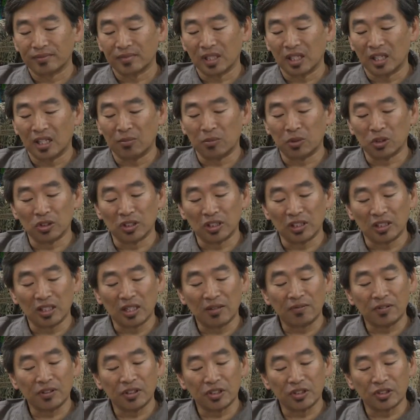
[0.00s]
I am only
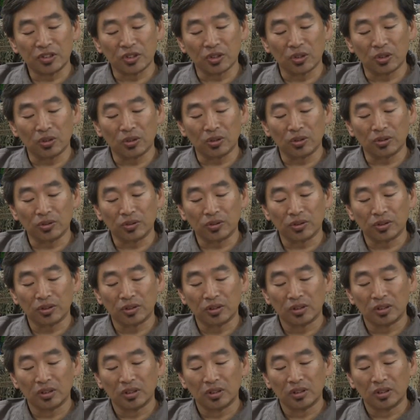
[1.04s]
11 years old,
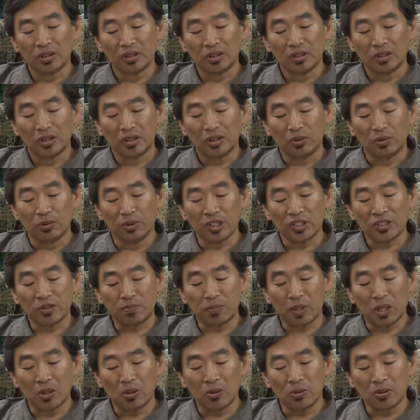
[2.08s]
wrist
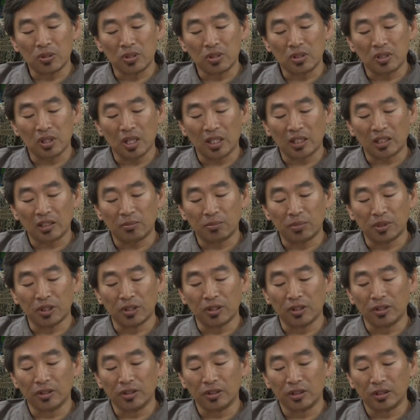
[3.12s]
bones like a
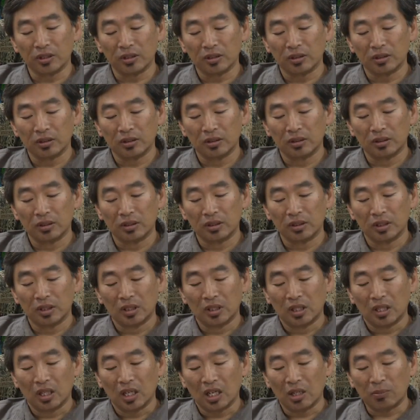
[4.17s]
bird.
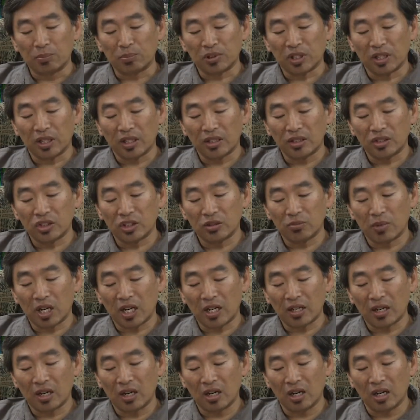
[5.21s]
I pledge in
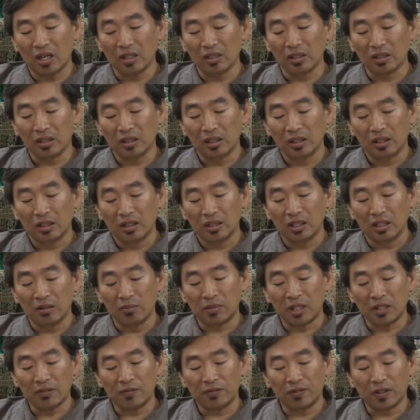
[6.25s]
my heart that
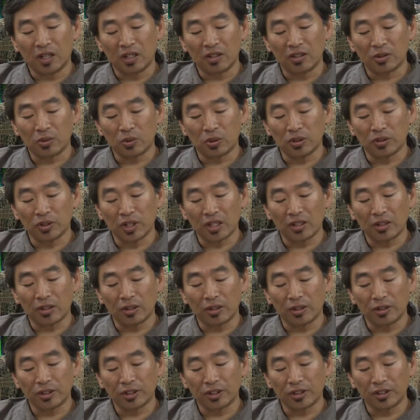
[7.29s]
my father will not
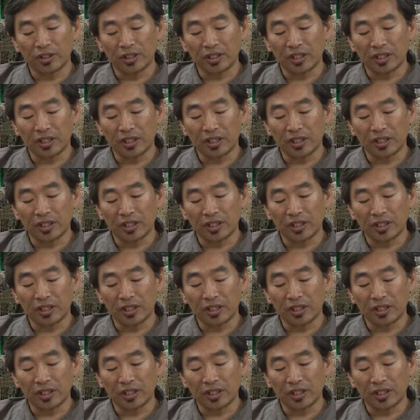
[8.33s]
hurt her